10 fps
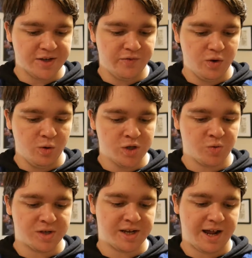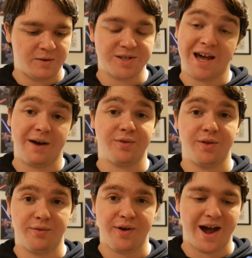of news was announced after
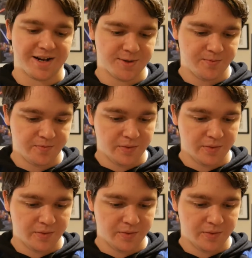the fact.